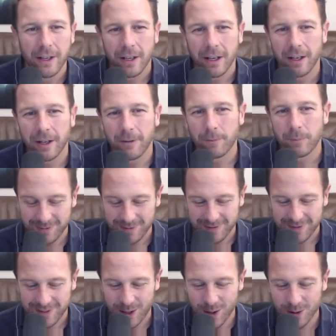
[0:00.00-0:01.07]

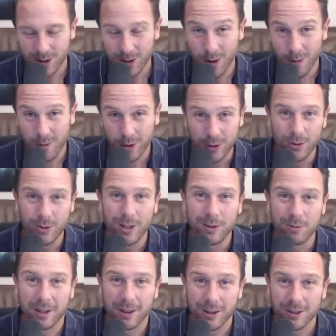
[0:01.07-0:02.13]
Don't overdo
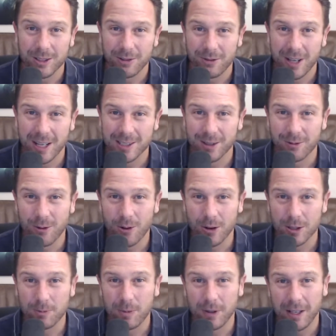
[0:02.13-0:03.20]
it with those effects, of
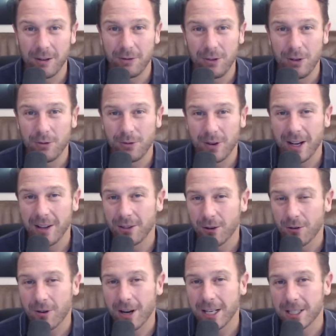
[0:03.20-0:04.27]
course, but if you find
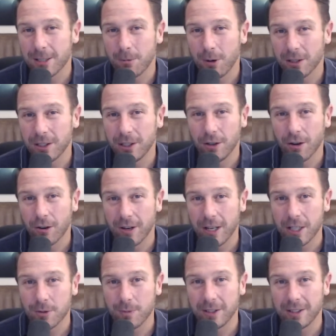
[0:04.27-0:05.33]
the right spot in your
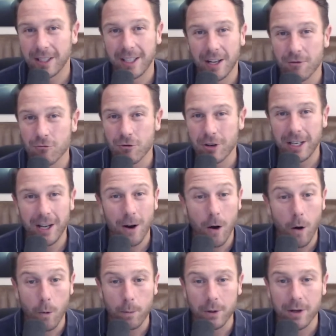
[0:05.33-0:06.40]
arrangement, it can really
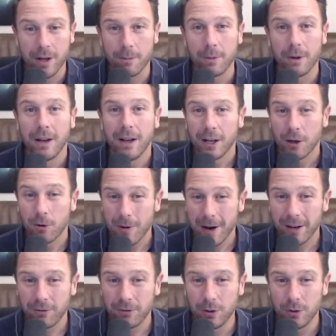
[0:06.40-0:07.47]
open up
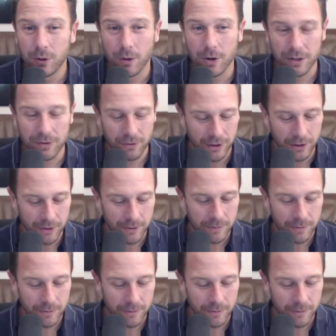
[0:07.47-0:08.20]
quite a few doors for you.